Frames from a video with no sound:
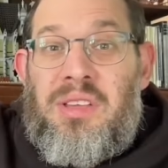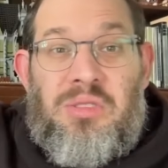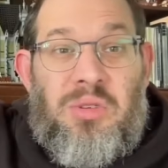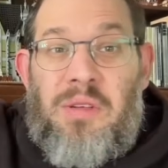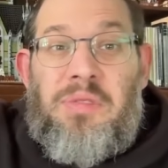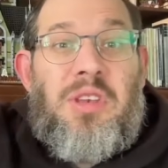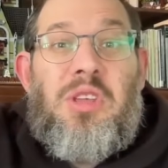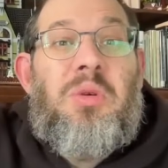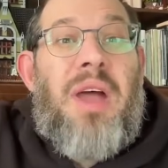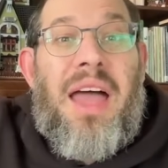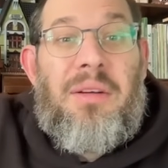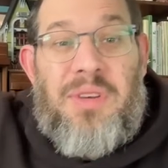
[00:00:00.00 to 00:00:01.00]
sort of the new
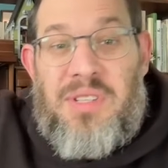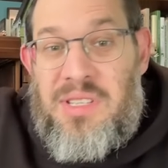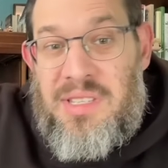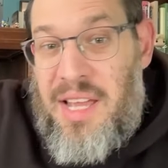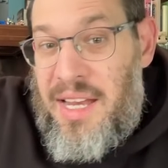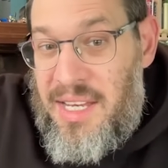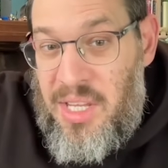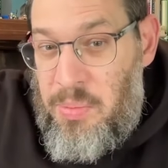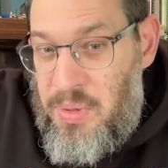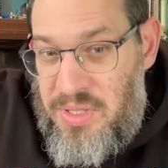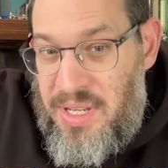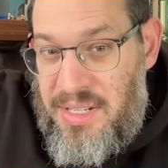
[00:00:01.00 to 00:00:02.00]
average is 90th
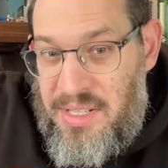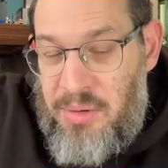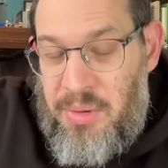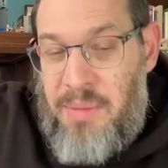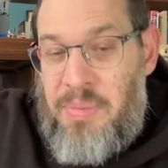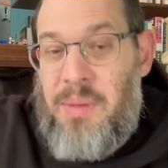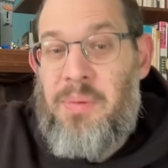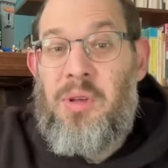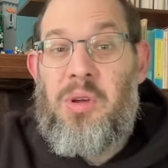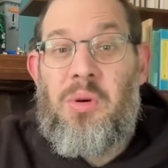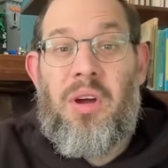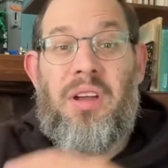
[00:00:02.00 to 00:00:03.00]
percentile, right? People
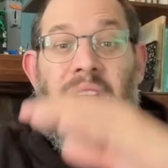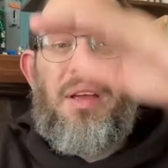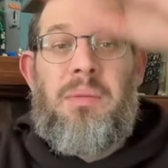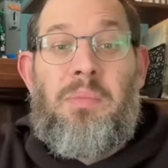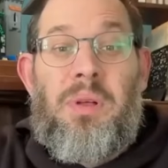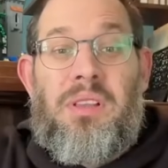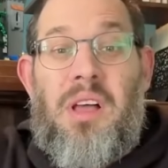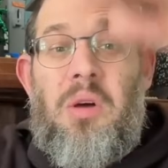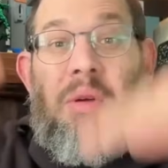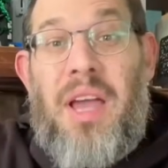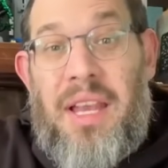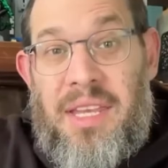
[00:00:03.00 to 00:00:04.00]
who are below
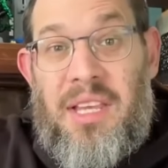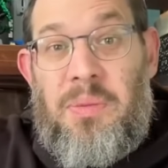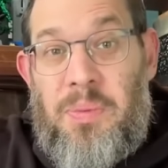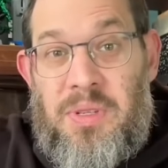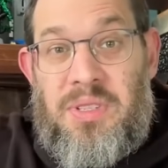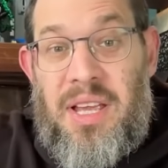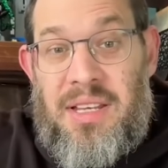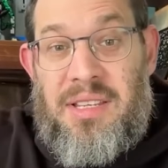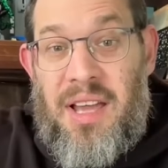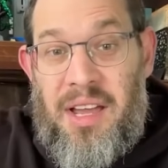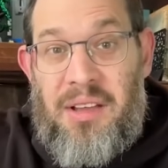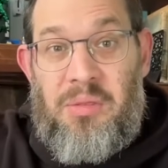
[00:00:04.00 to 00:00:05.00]
90th
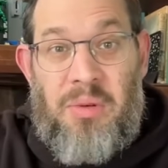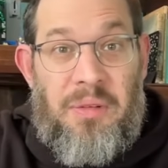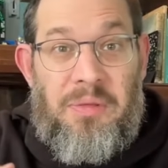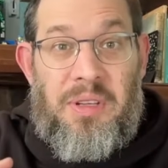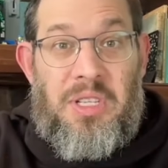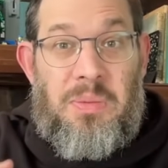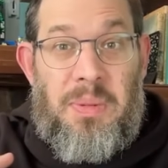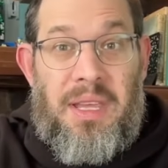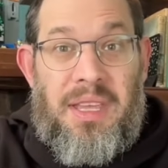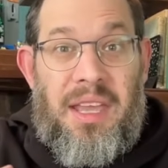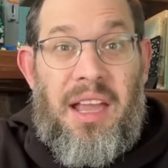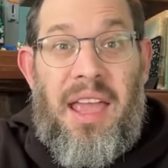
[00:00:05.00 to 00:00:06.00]
percentile, roughly
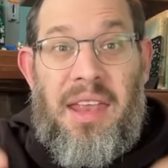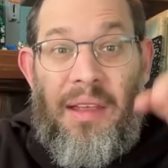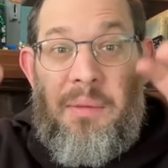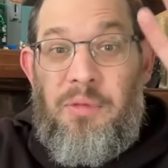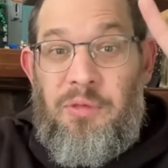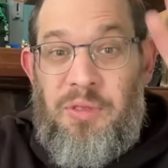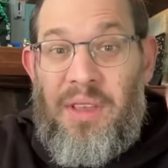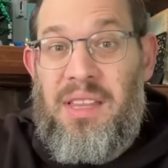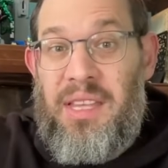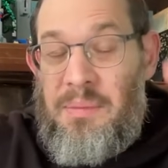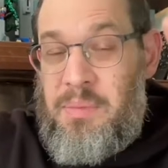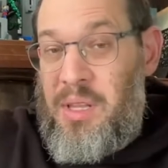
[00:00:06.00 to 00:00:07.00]
speaking, end up
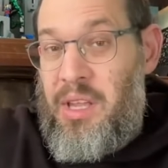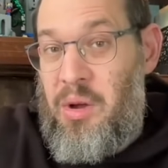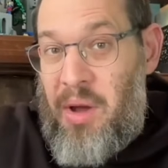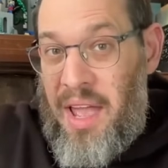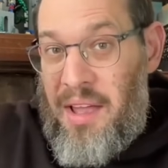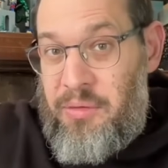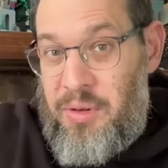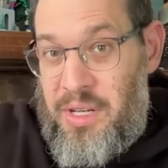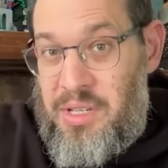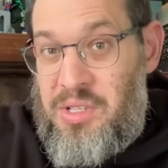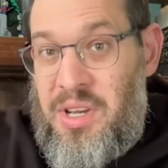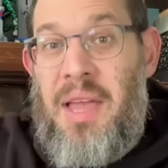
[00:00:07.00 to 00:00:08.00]
feeling below
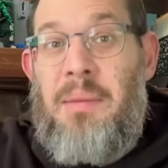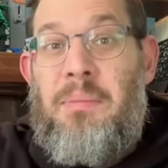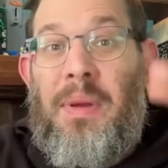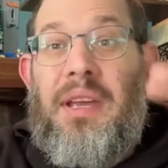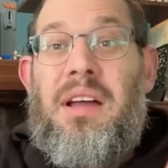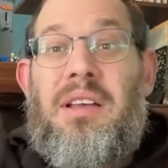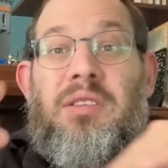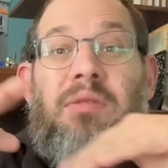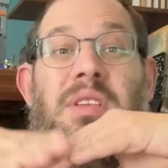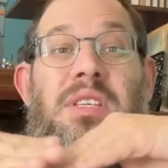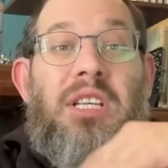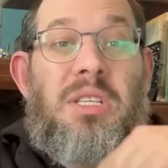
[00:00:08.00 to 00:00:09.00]
average because of
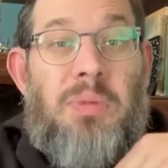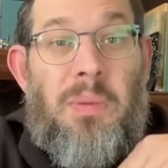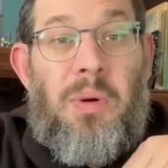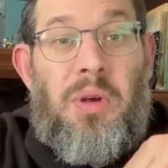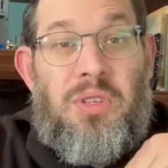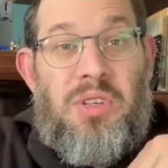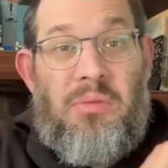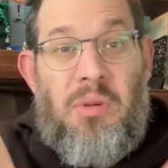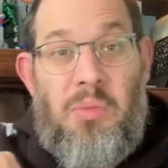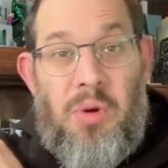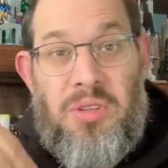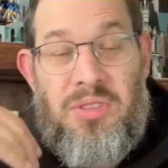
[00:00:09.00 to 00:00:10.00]
the disproportionate
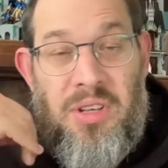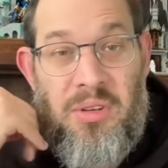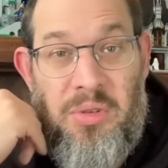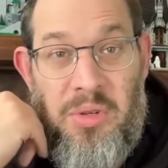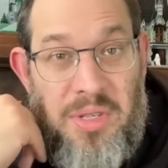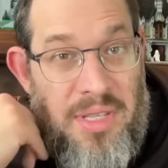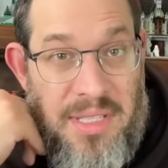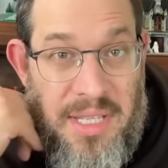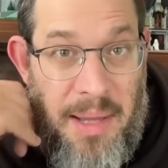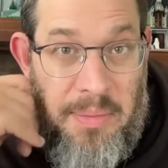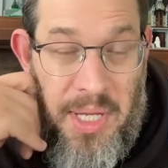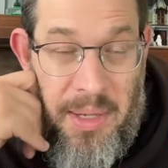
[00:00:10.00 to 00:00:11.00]
rewards that accrue to the
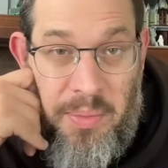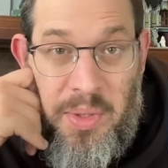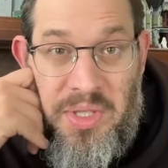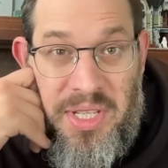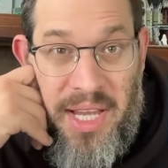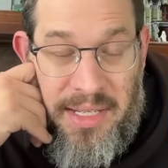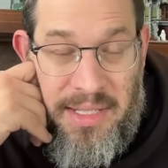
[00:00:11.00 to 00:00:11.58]
top 10%.